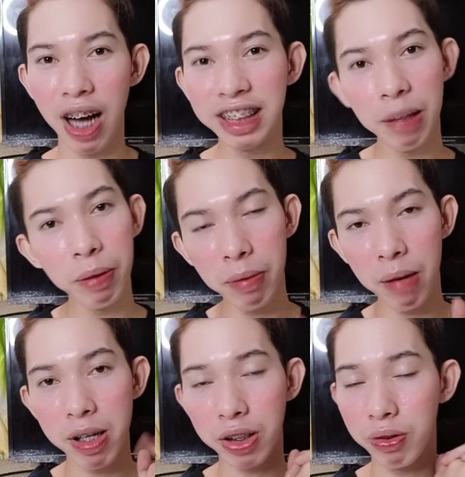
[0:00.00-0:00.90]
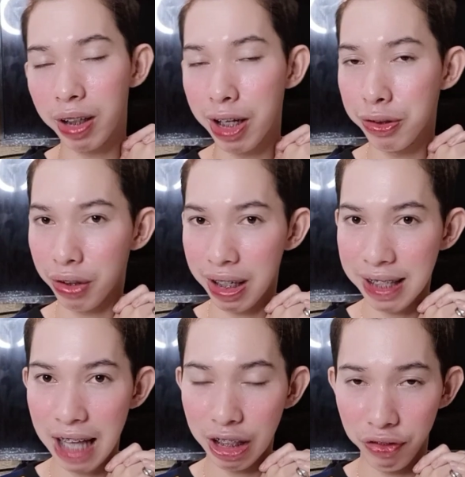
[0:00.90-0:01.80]
At syempre mga best, kung nag-enjoy ka
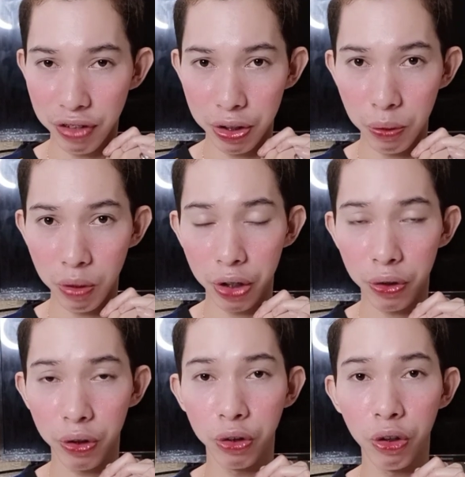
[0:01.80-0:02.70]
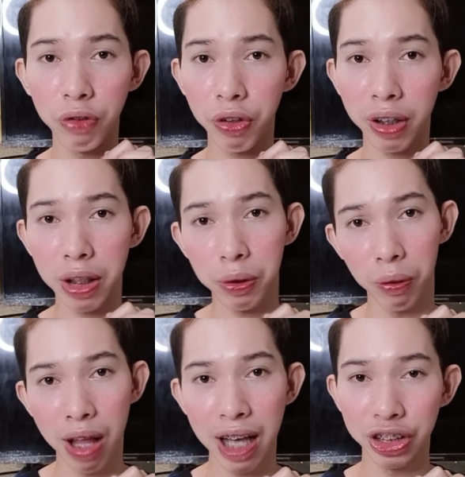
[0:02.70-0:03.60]
sa ating video ngayon, don't forget to
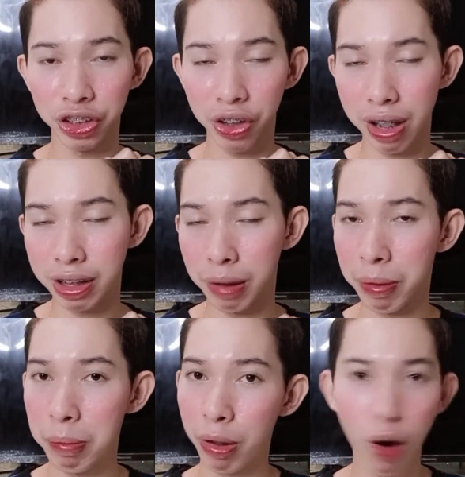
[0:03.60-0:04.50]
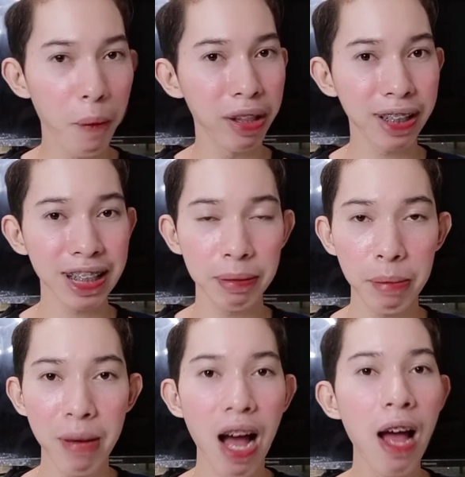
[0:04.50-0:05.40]
like, share, at syempre mag-comment ka sa
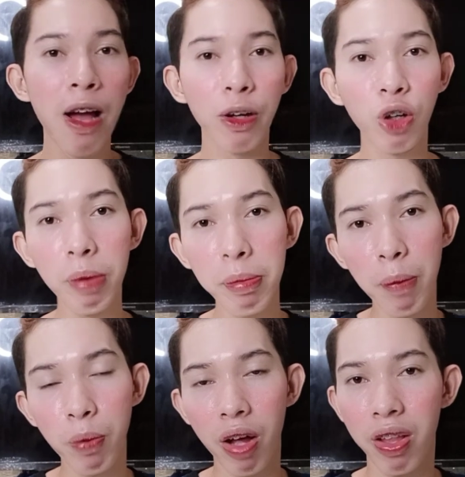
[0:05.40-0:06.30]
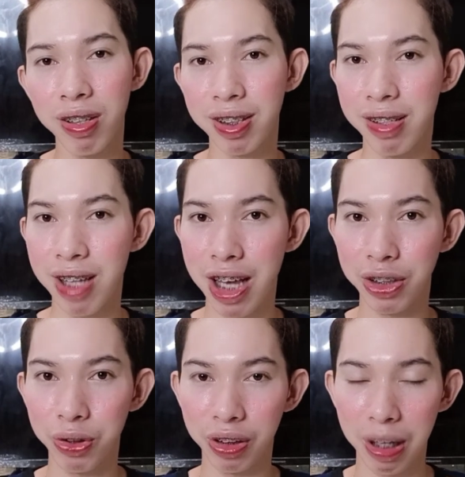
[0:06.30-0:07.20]
baba kung may mga product
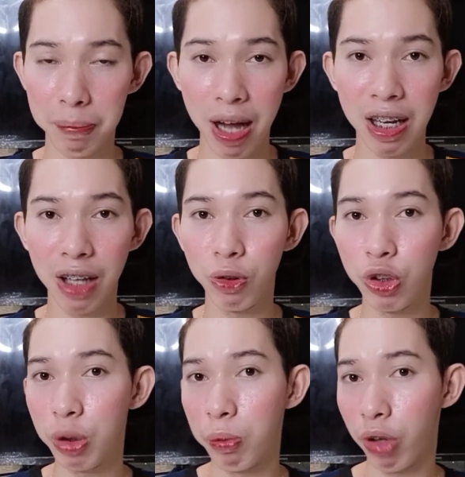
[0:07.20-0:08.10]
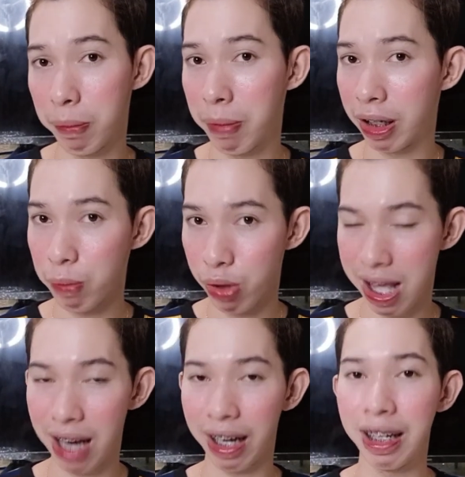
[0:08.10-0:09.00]
suggestion ka pa na gusto mong ipa-review
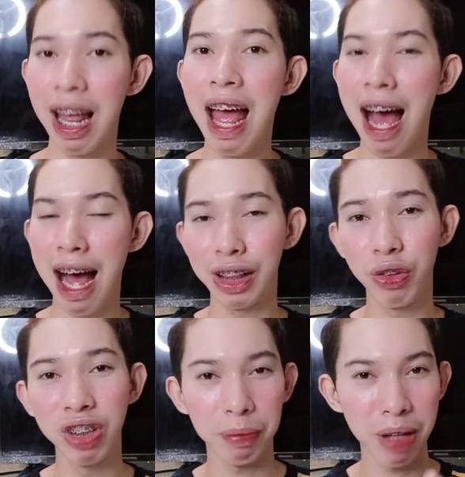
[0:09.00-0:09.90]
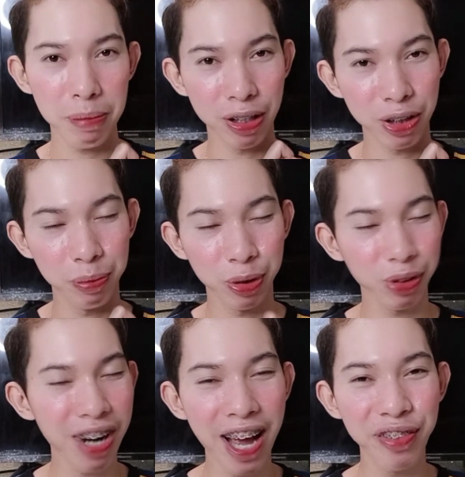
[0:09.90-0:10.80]
sa akin. At kung hindi ka pa
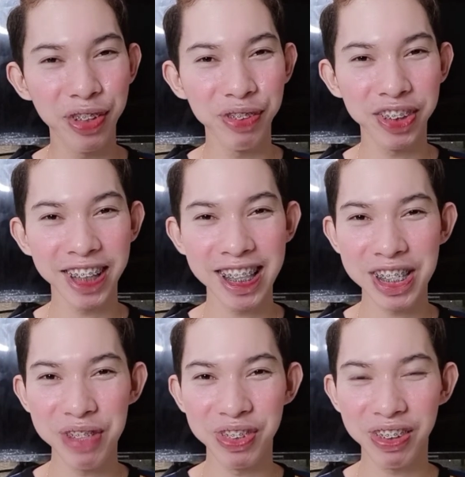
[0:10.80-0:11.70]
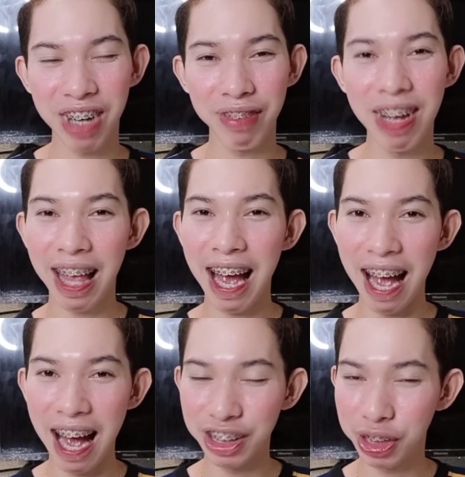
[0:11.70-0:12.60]
napag-subscribe, don't forget to subscribe.
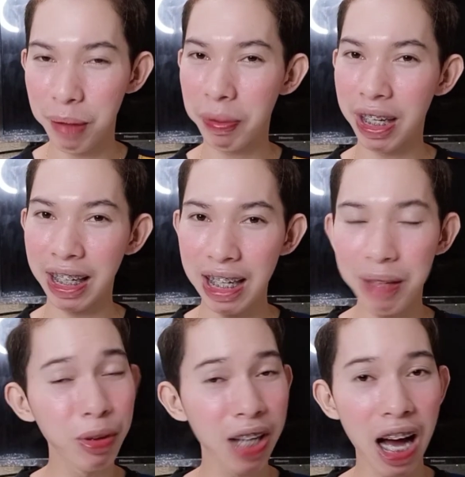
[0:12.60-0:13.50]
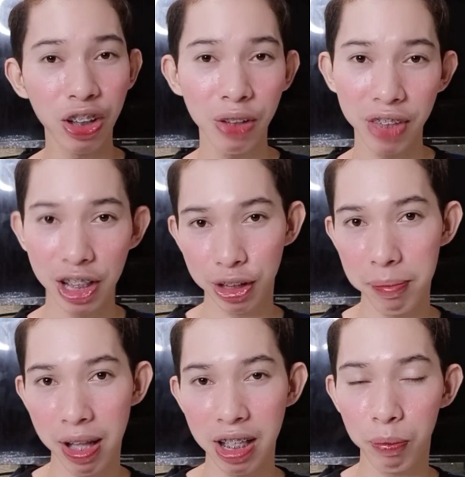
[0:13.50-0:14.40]
At syempre, i-click mo na ang notification
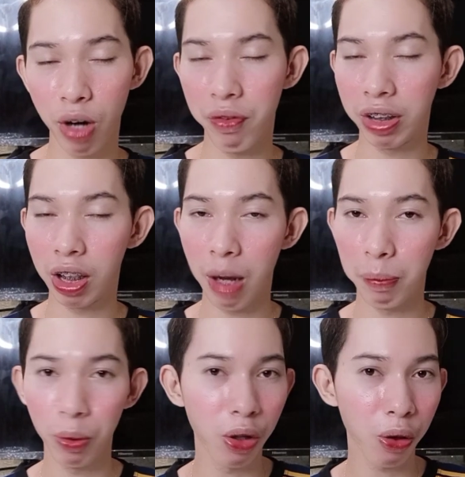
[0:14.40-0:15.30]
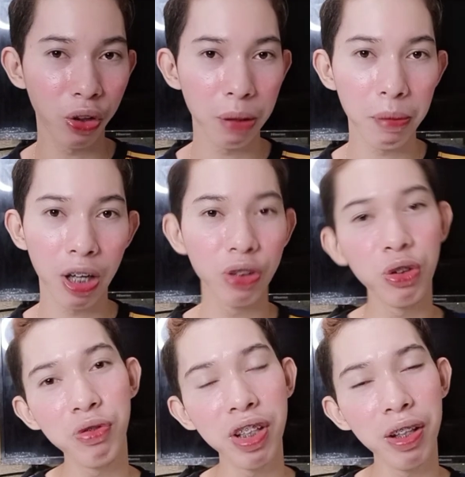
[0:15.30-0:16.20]
bell niya for every nag-upload ako ng mga new
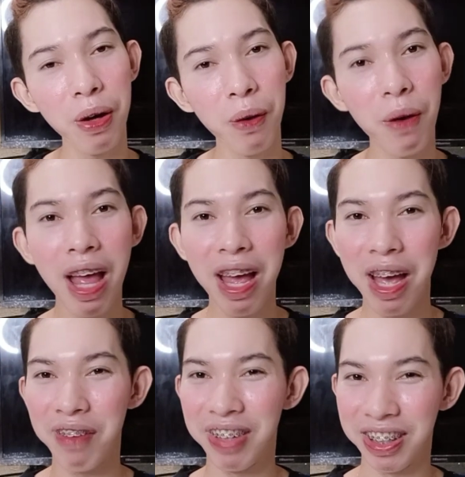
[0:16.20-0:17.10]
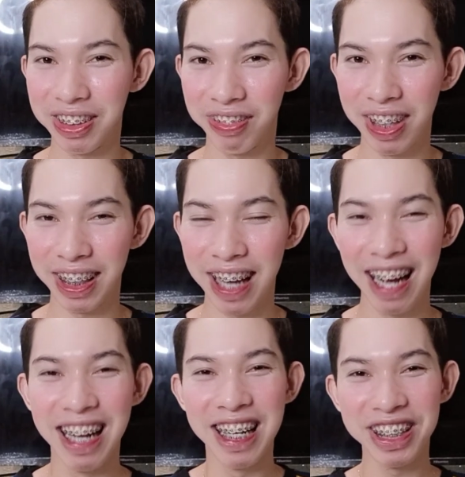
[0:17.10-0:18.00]
video and ma-notify ka.
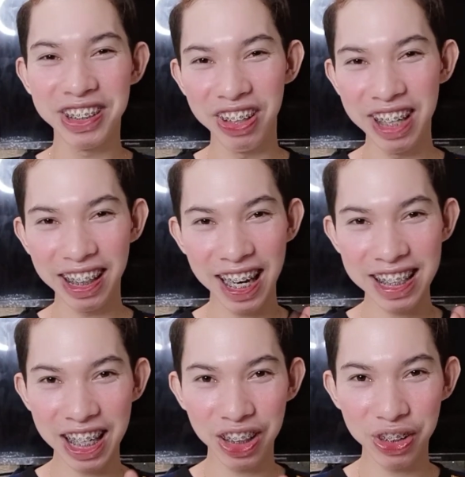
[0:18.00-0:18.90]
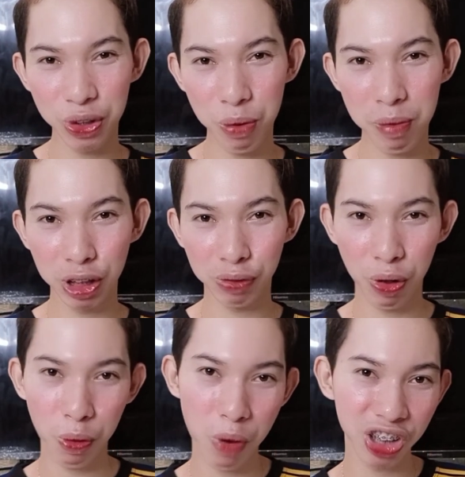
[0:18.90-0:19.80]
So, yun lang guys. Thank you so much
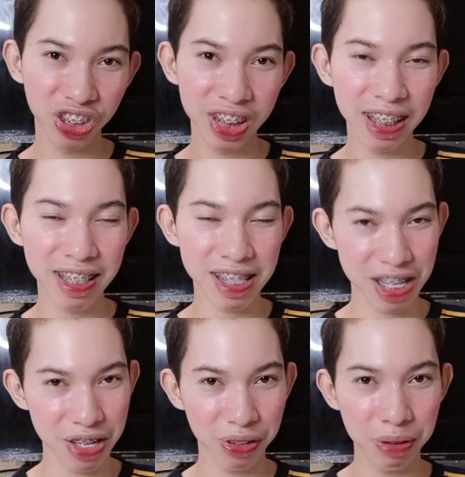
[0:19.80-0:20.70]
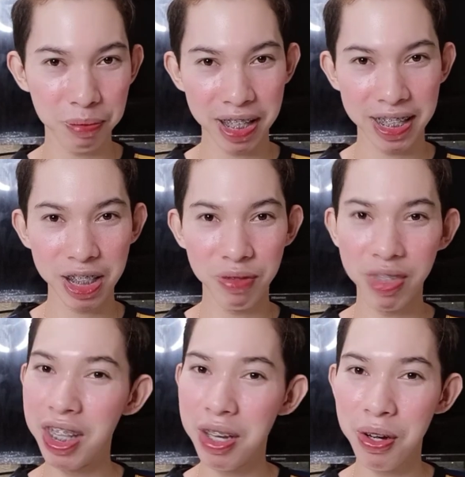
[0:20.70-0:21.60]
for watching and see you on my next
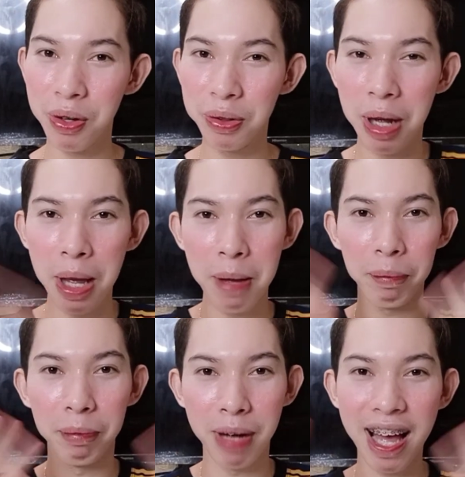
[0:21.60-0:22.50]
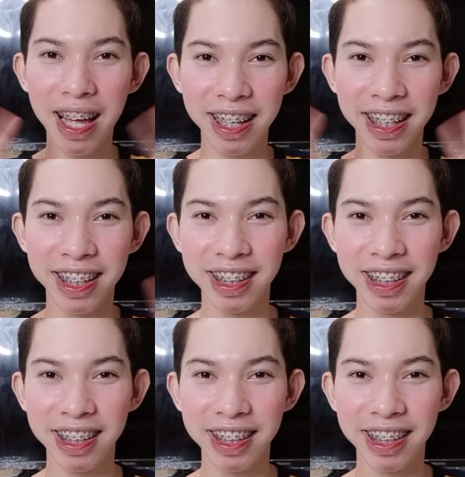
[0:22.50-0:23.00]
video. Bye!